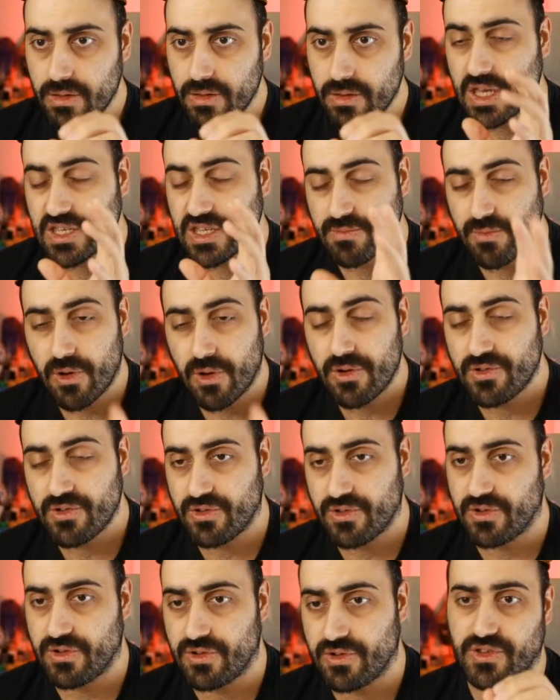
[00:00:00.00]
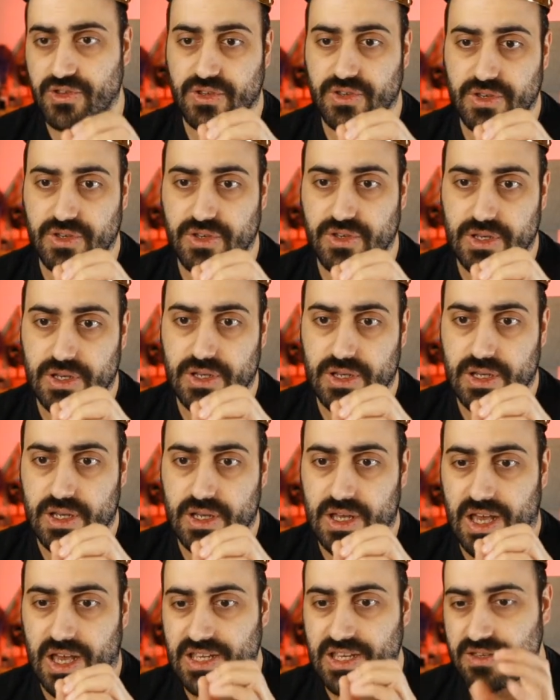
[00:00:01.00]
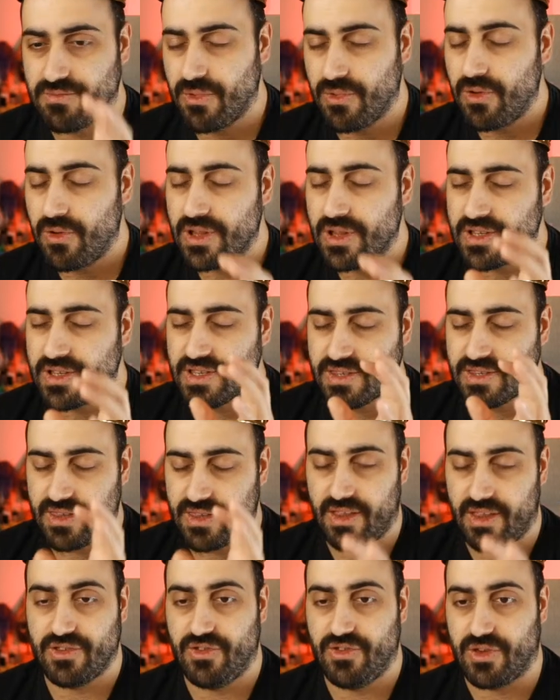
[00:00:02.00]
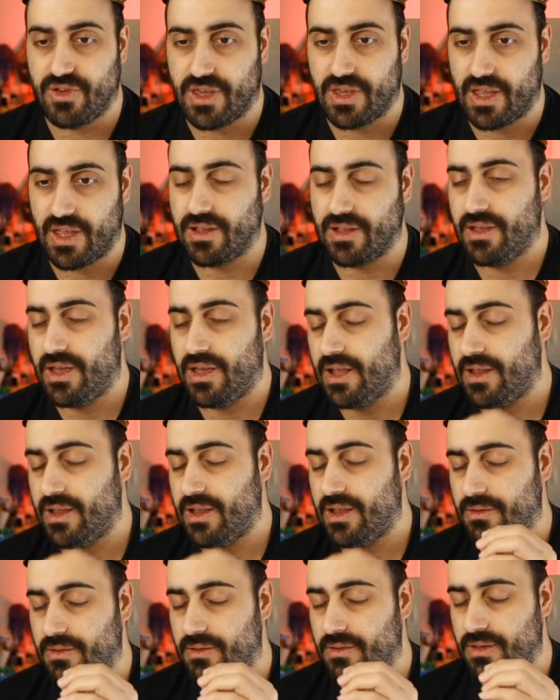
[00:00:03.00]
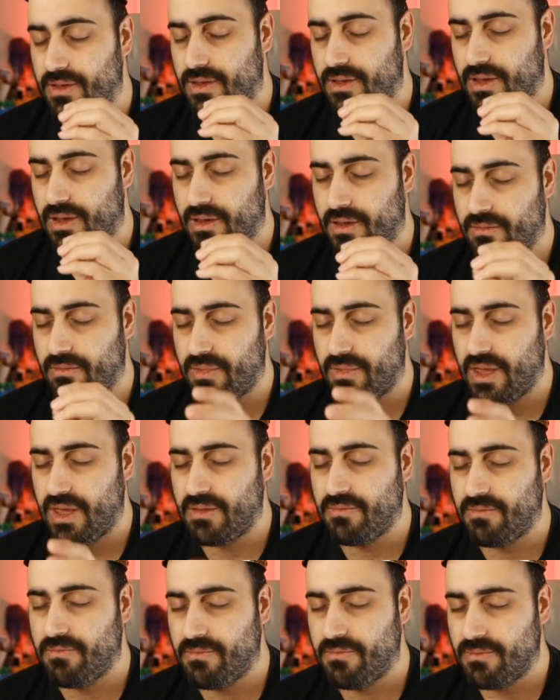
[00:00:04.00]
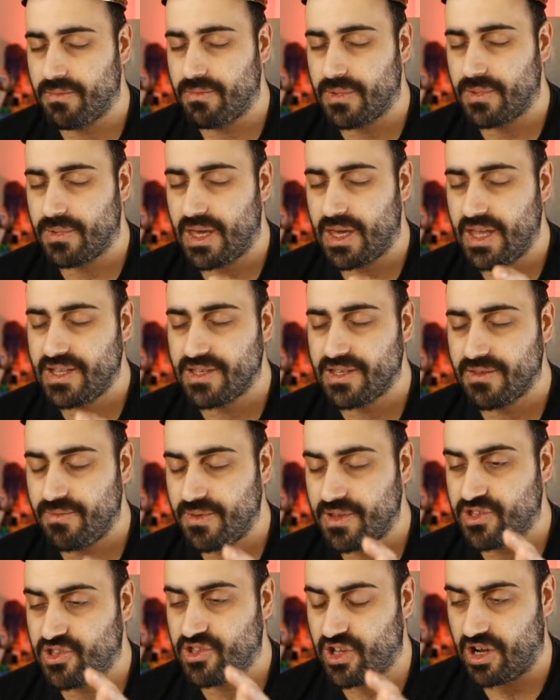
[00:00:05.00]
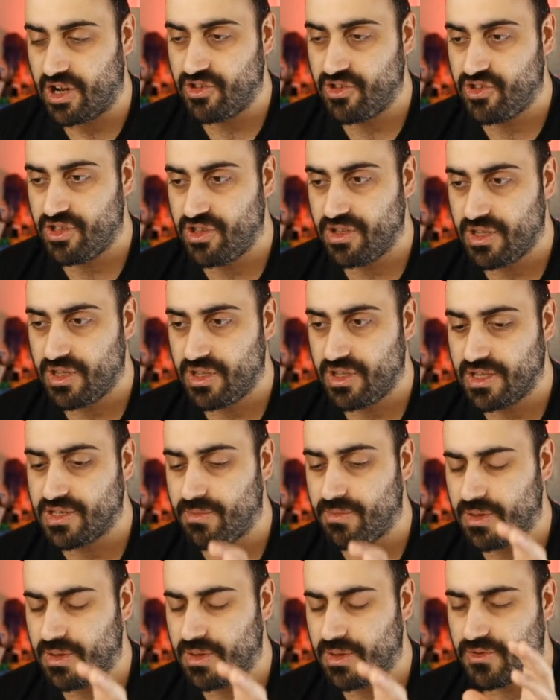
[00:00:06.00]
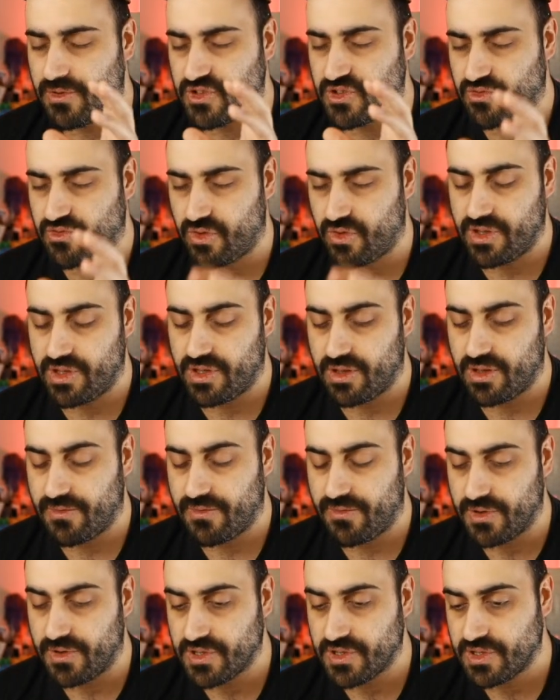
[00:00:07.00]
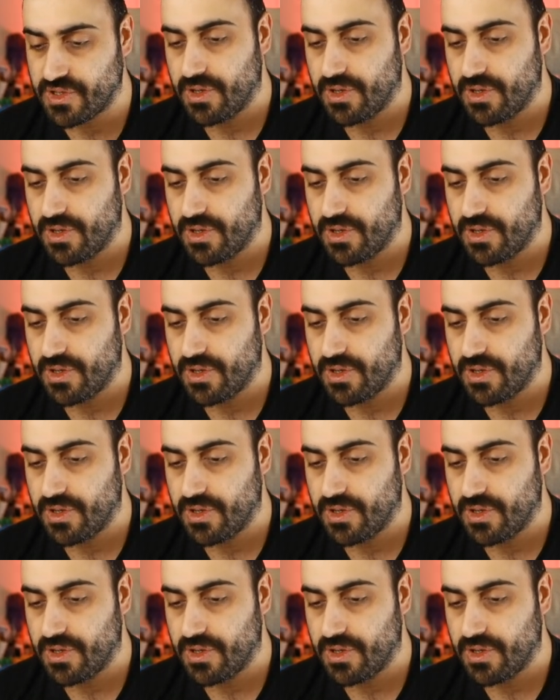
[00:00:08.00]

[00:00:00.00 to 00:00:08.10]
smaller dots, as small and as thin as you can, and it's a bit challenging and it's a bit frustrating at first,